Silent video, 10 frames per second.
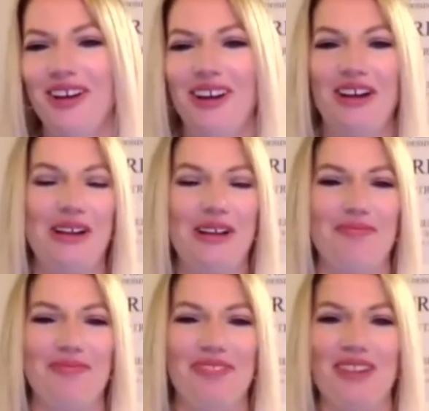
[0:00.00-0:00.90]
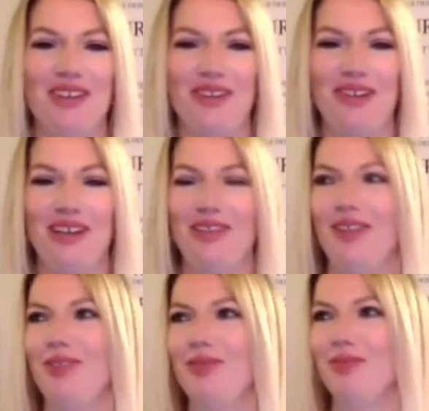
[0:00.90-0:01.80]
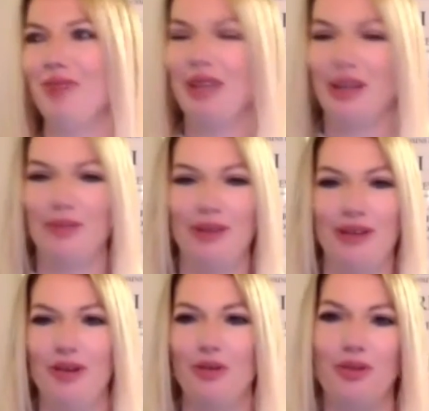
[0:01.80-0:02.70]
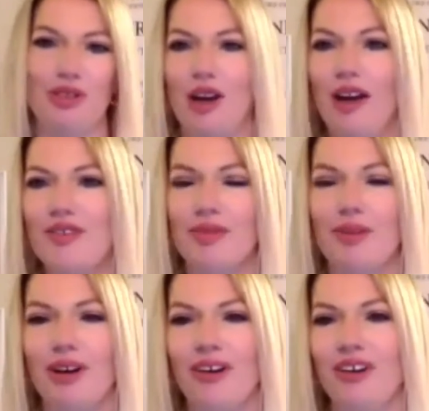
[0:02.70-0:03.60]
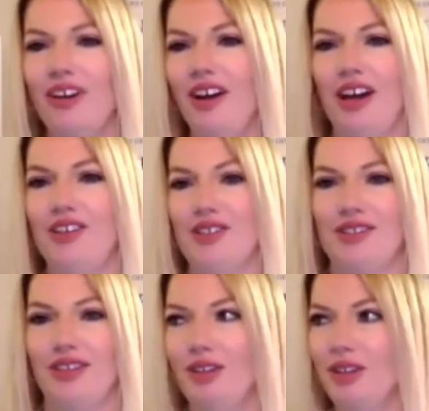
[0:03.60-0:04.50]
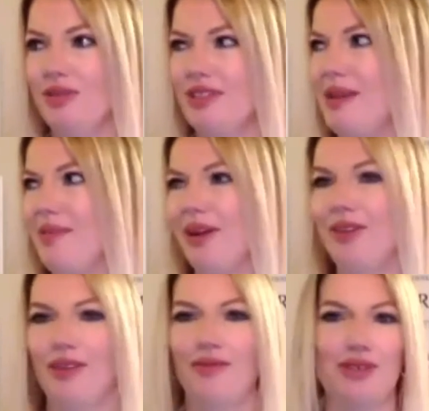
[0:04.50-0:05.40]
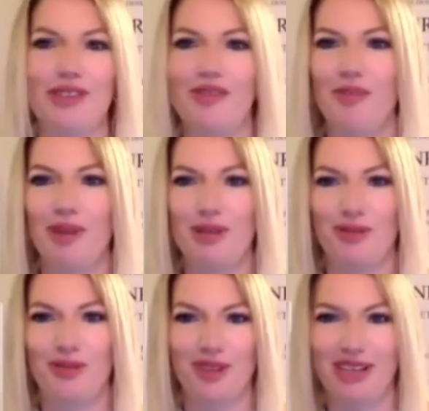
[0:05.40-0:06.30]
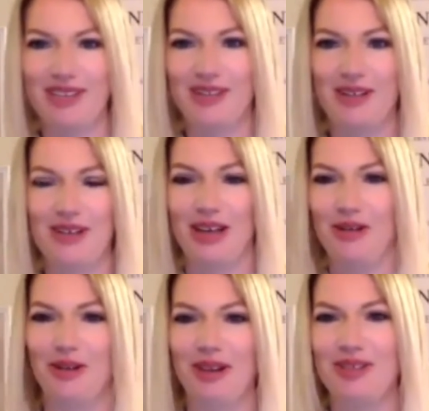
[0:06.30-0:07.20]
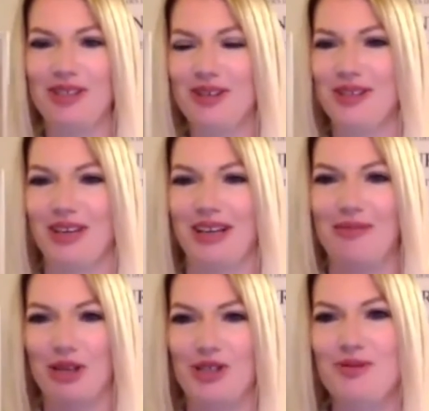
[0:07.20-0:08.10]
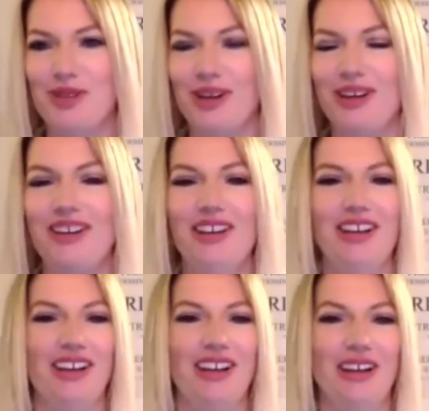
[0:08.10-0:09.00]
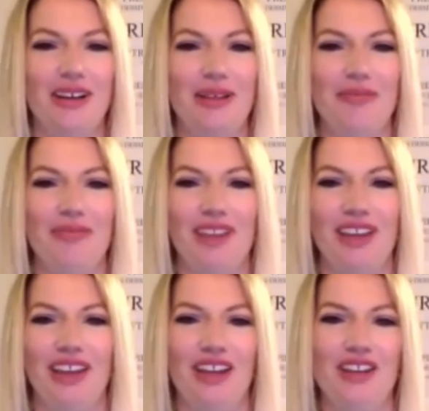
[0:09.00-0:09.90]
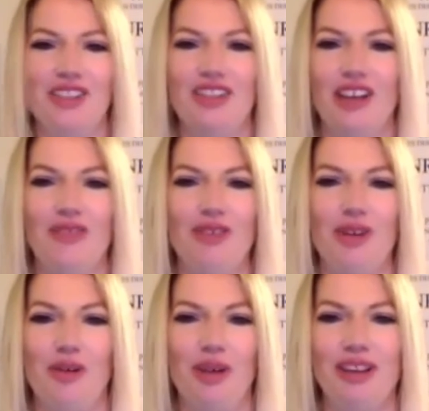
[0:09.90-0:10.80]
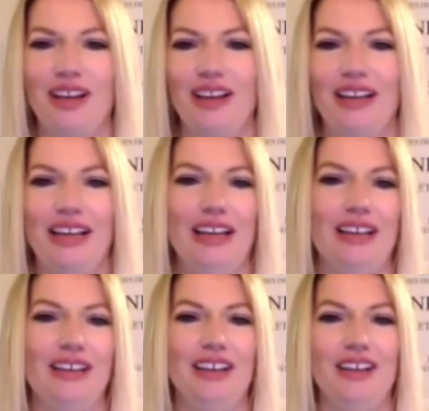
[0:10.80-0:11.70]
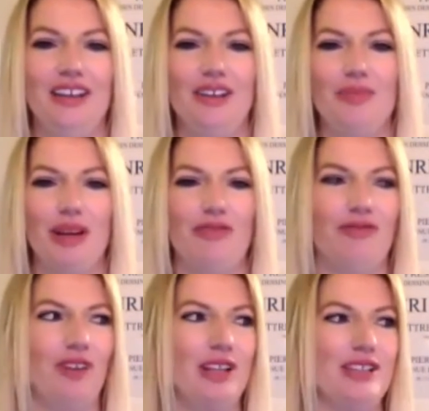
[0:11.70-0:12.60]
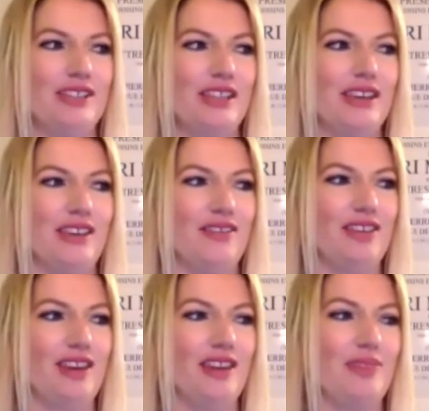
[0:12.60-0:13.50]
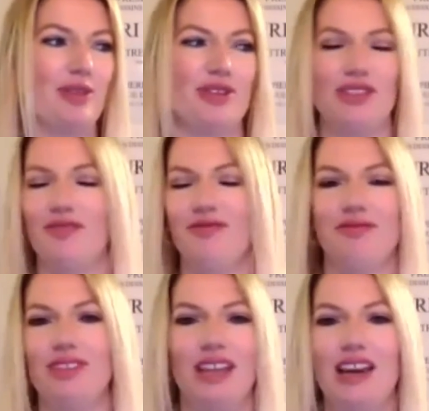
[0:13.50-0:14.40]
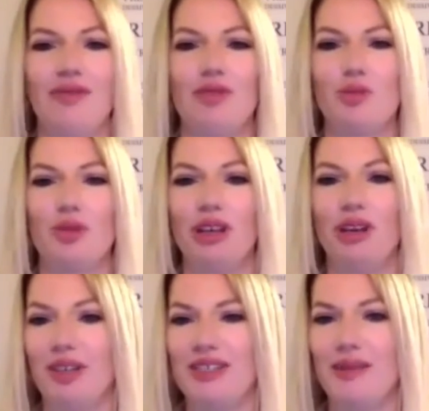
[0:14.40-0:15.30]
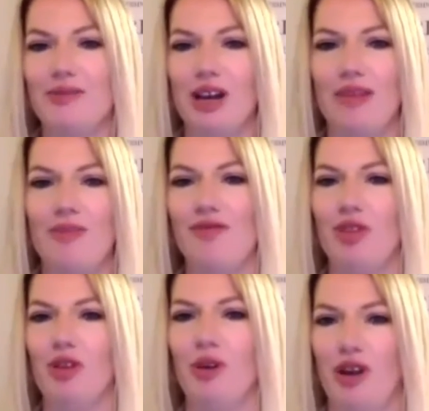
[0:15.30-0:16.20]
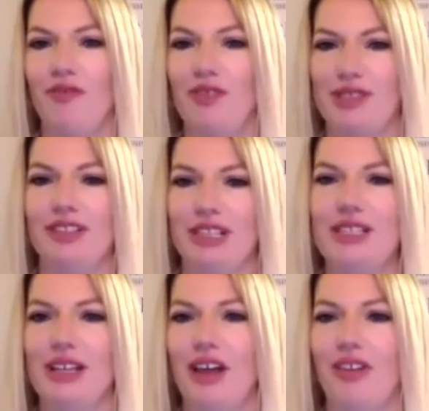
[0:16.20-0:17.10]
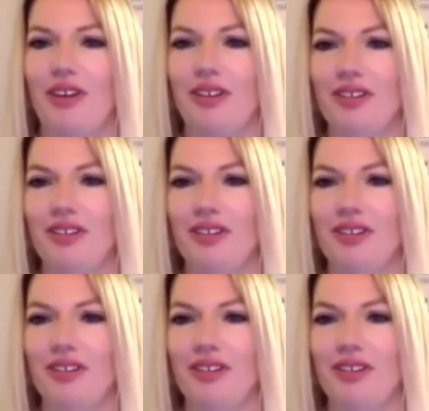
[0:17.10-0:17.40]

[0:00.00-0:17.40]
I don't have to wake up and go drive somewhere. I just literally set my alarm for 7 minutes before class starts, and I go downstairs and I get my shoes on. And I just love knowing that like my friends and neighbors and everyone's working out at the same time, even though we're not physically together.